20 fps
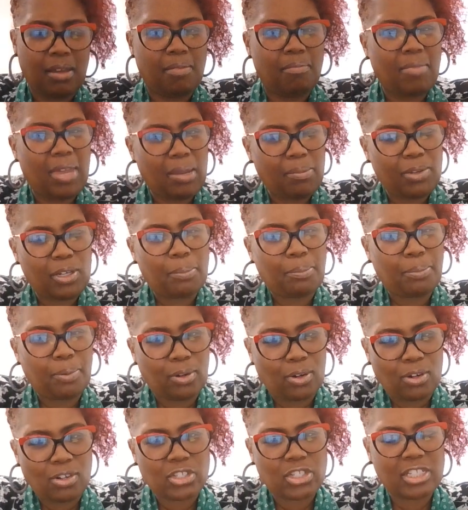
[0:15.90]
Maybe the
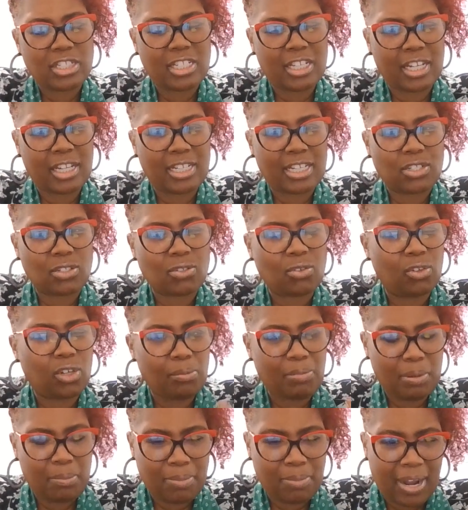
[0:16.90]
person that is going
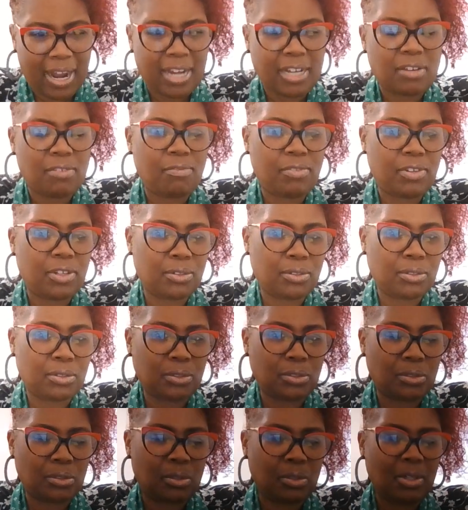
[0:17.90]
to be buying the
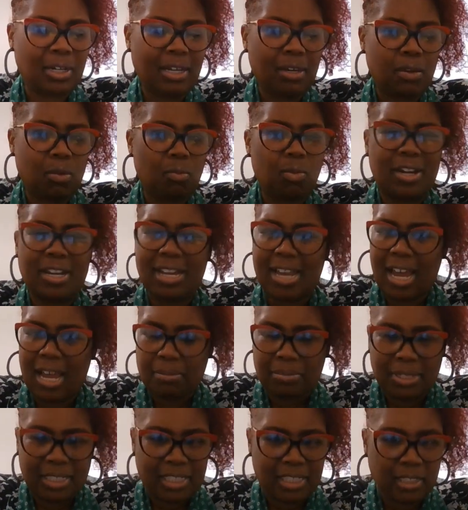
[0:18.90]
vehicle would
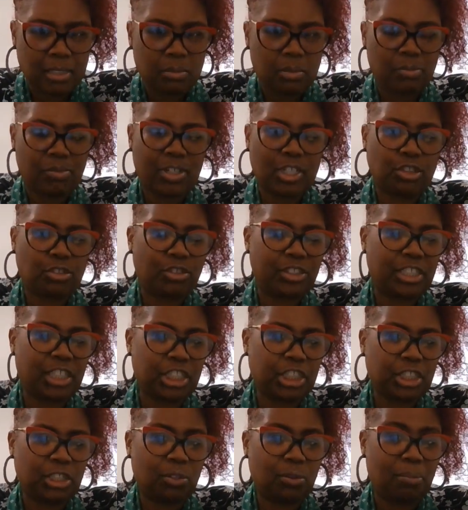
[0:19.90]
not be dealing with a
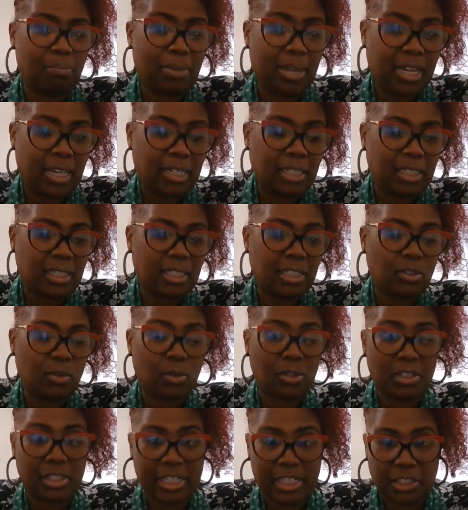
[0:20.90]
traditional bank
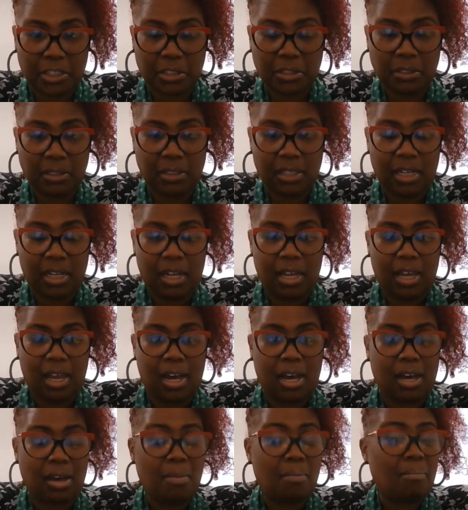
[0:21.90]
or lender.
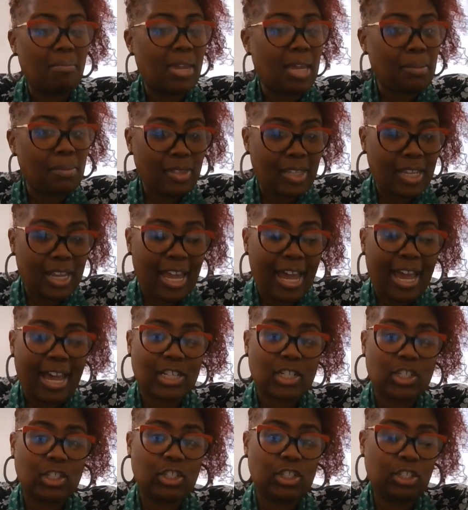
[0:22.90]
Maybe they
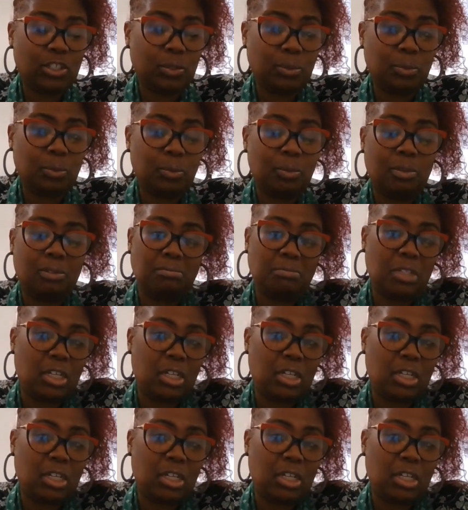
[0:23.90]
ask you,